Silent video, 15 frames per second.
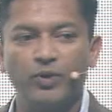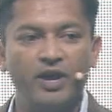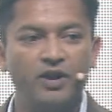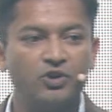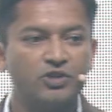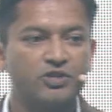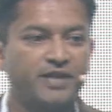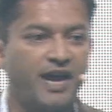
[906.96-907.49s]

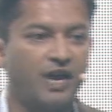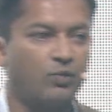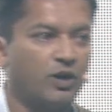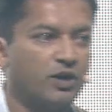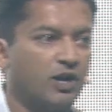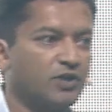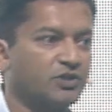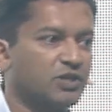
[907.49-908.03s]
understand
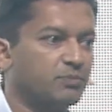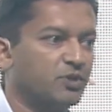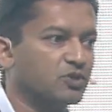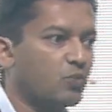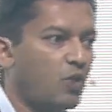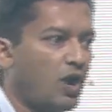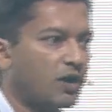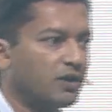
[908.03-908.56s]
what customers
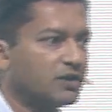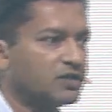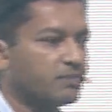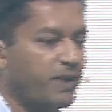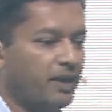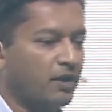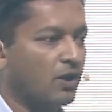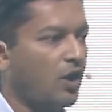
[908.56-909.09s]
want,
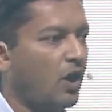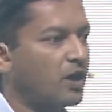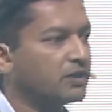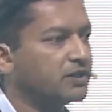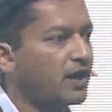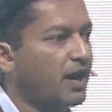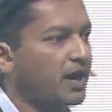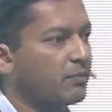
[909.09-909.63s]
spend a long
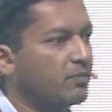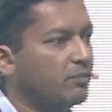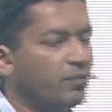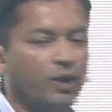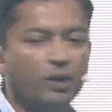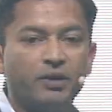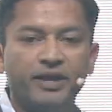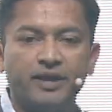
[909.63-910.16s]
time
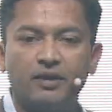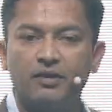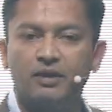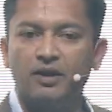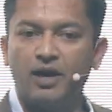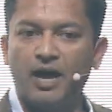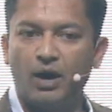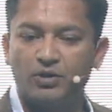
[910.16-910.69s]
building
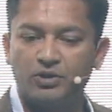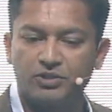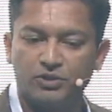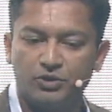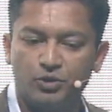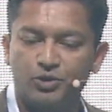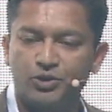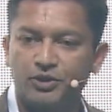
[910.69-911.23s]
out a
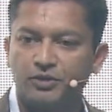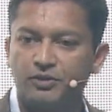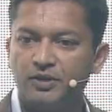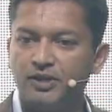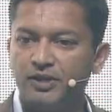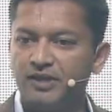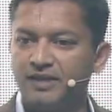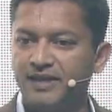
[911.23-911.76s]
solution
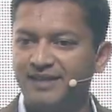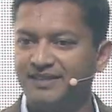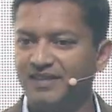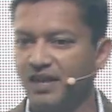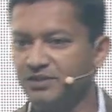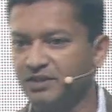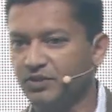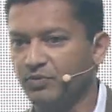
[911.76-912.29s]
that
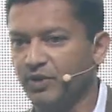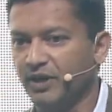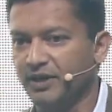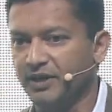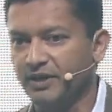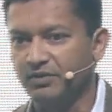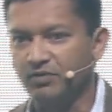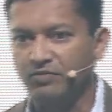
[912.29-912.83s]
doesn't
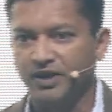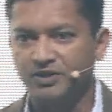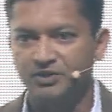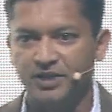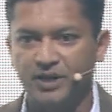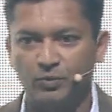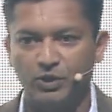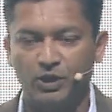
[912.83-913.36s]
really
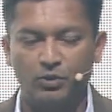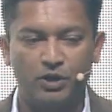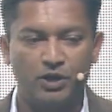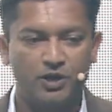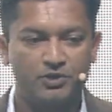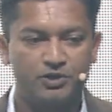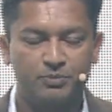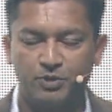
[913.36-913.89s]
resonate with our
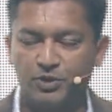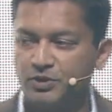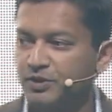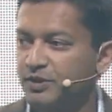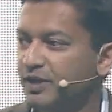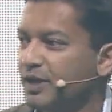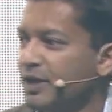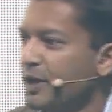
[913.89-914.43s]
customers.
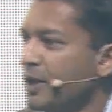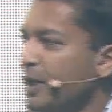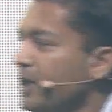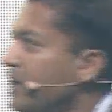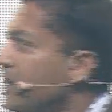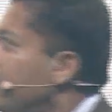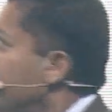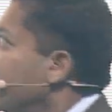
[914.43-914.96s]

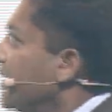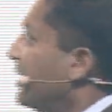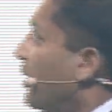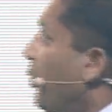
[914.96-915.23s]
The